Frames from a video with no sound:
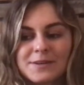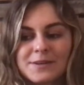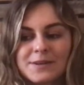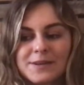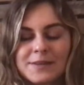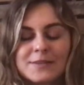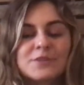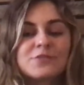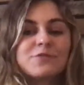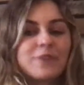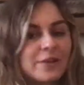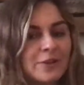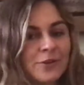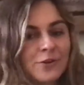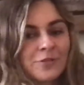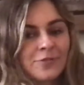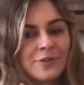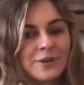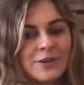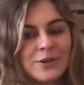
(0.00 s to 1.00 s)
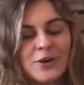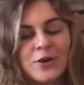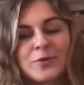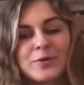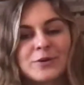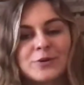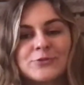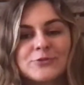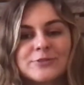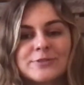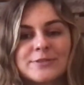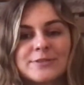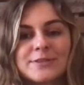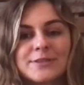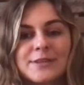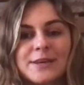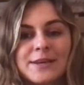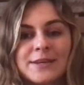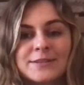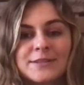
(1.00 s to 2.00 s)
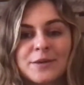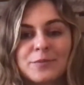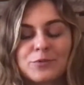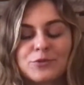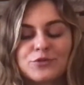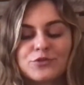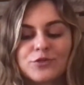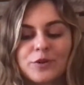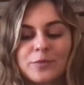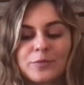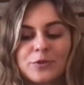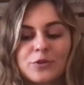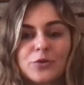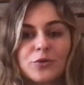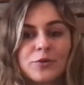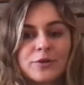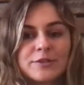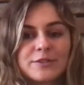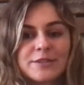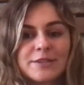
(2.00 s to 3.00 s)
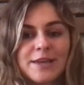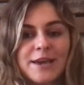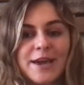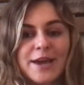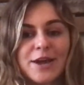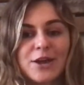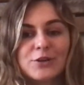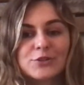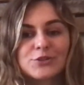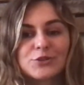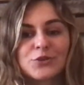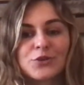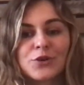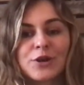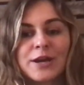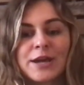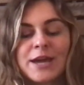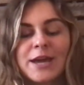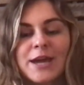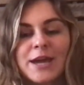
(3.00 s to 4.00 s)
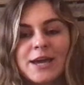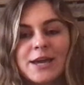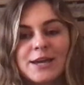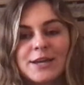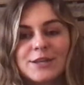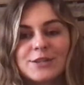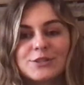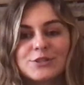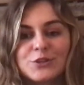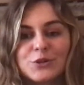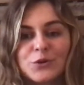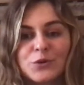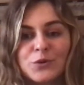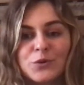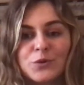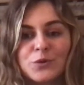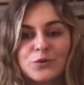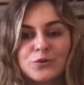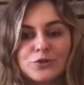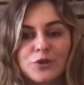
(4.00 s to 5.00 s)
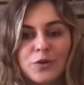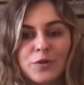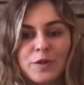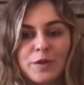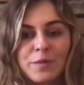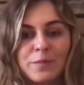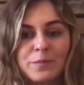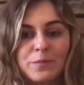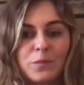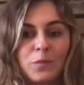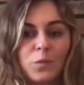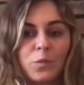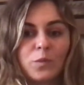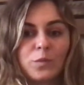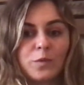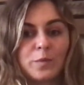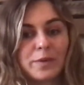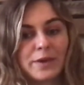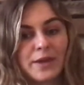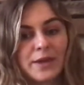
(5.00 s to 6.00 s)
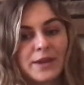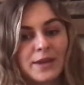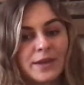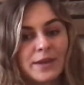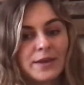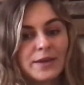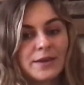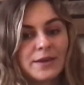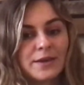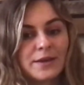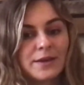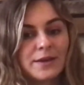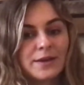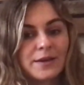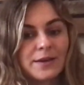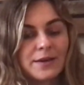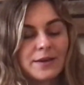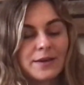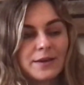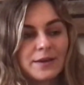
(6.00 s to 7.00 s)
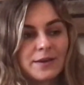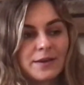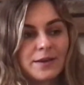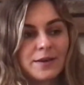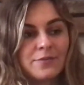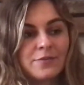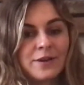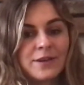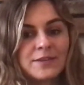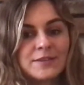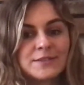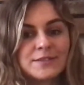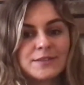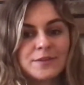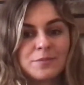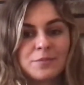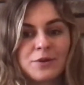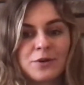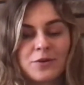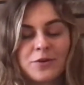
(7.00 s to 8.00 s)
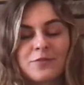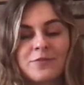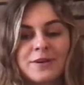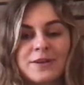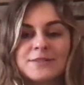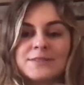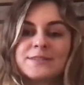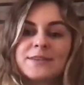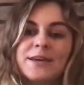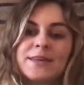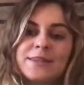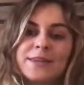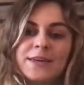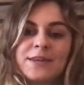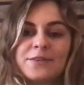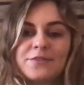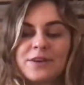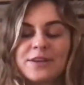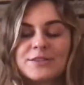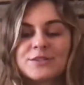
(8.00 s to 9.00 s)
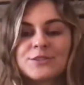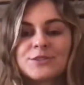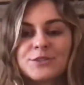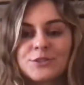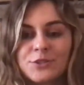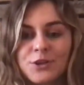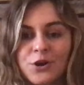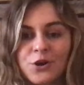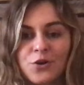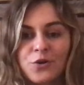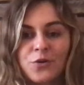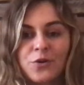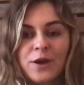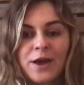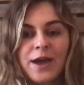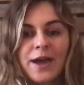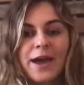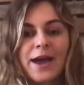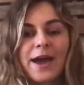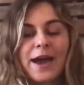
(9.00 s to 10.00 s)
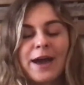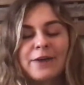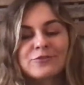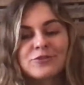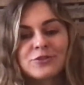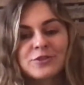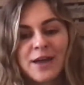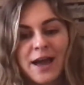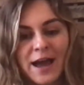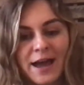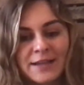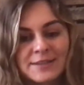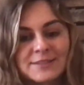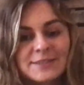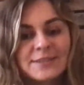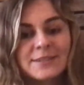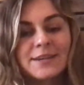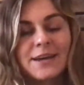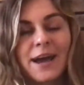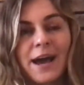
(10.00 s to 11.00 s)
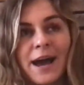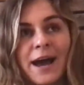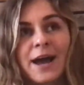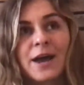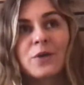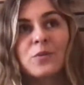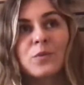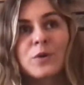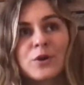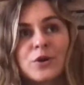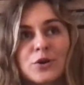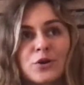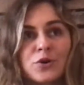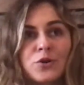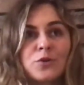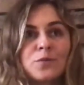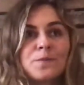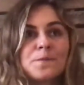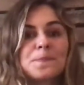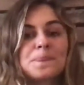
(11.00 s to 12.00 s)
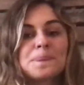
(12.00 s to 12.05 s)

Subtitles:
it's a fun little video. It uses examples from the tortoise and the hare story to show them the beginning events, the middle events, and the end events. So after that, I will